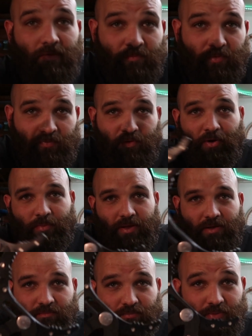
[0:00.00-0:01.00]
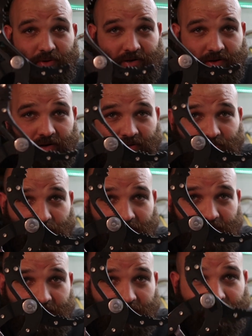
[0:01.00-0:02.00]
for filming, but it is what
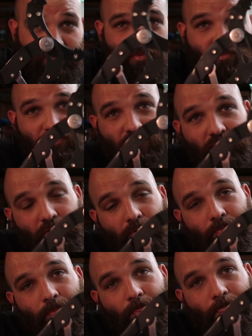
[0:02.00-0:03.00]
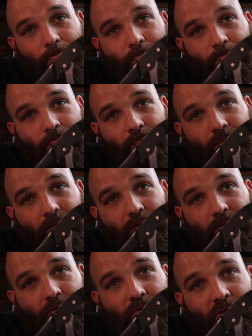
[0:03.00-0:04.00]
it is. So
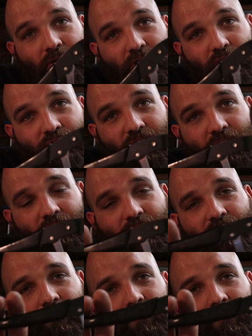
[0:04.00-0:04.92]
you can use this.